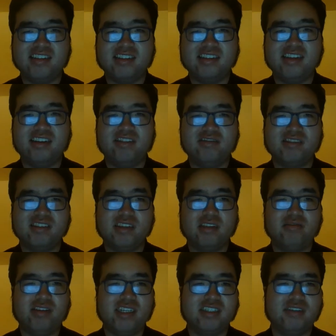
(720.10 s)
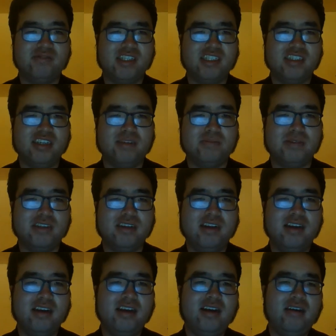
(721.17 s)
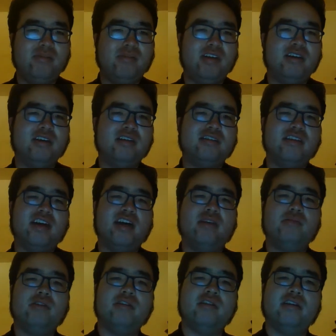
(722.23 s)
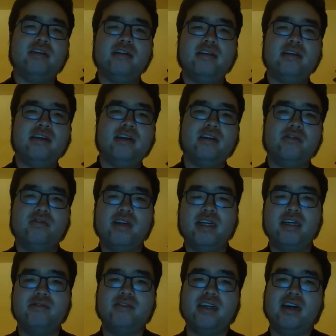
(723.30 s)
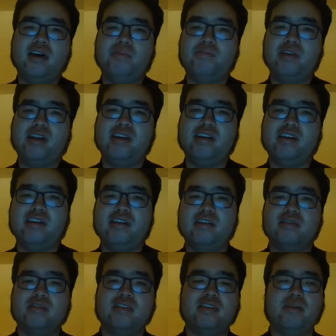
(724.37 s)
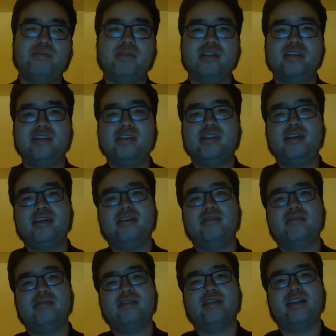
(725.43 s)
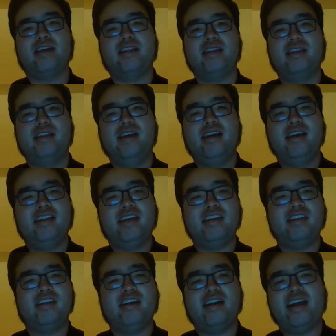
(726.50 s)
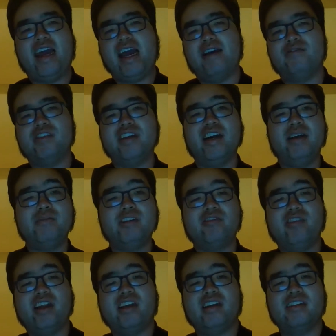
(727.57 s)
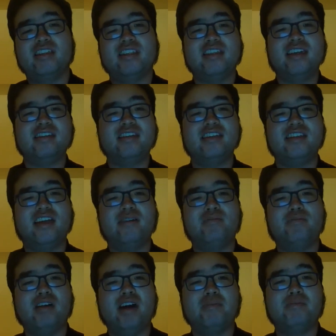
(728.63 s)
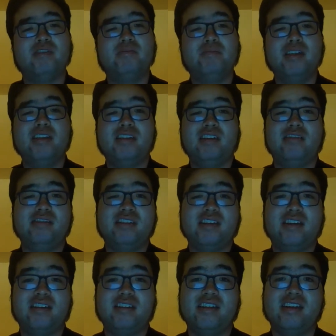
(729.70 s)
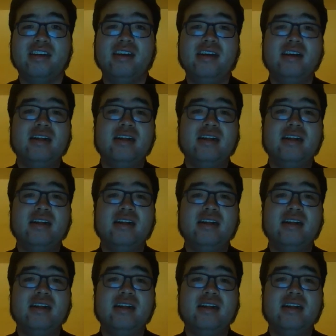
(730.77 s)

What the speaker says: his signals to the rest of his ships. Because Admiral Hood and Graves operated under separate signals and that they did not have time to create a consensus on proper military signaling,